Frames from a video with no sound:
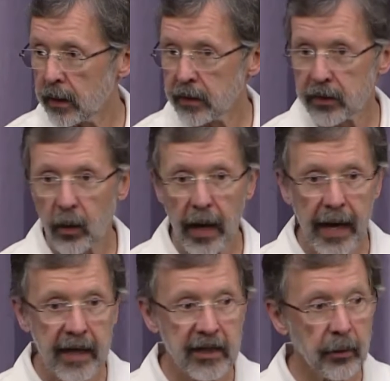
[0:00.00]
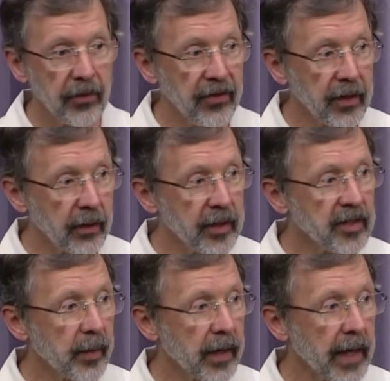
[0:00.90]
So I had some theories
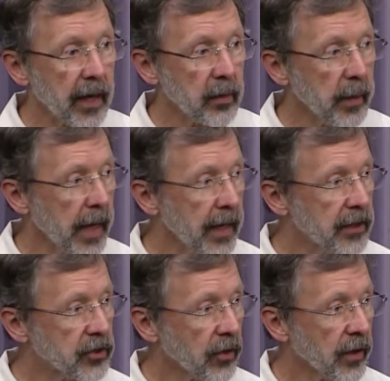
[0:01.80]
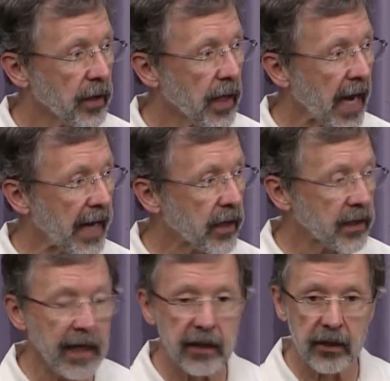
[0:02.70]
about how to manage so that I
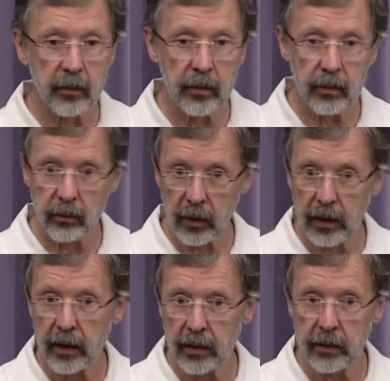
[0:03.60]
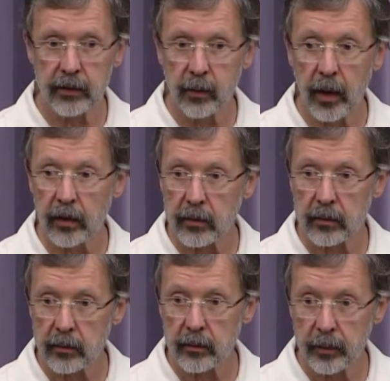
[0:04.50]
could get some really good, smart
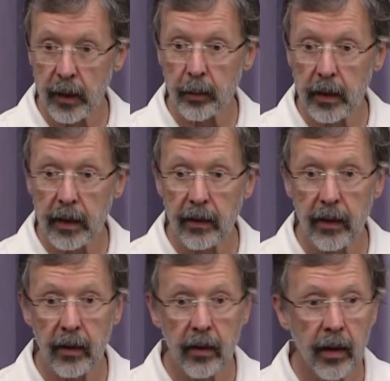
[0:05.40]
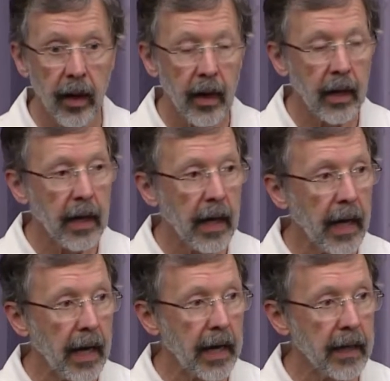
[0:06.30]
people in there
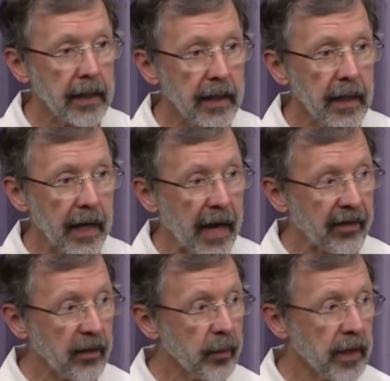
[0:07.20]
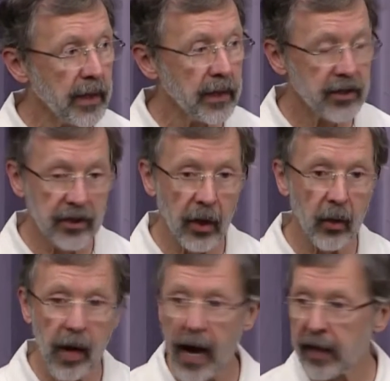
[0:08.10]
and, and have them be
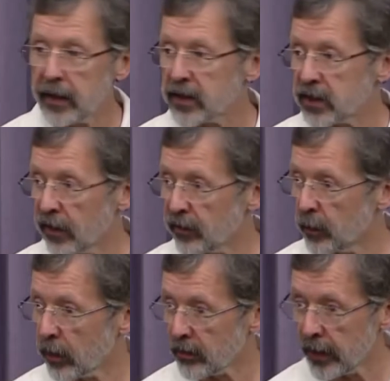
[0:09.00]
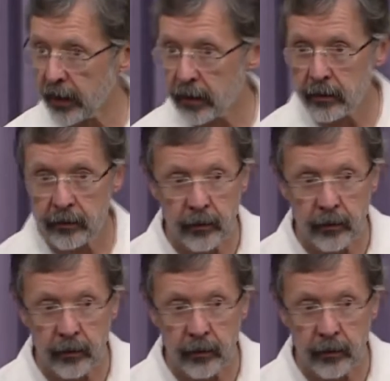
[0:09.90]
so highly self-motivated